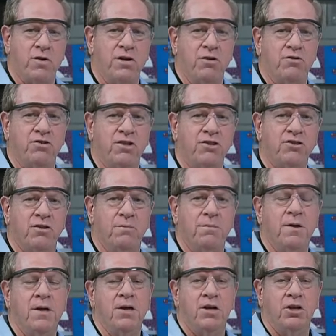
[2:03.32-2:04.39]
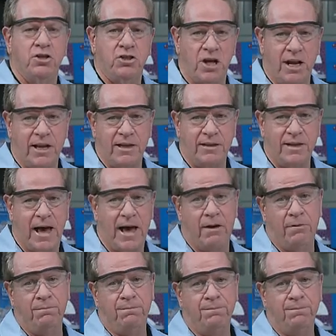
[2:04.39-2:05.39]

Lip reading: in your system, shutting it down.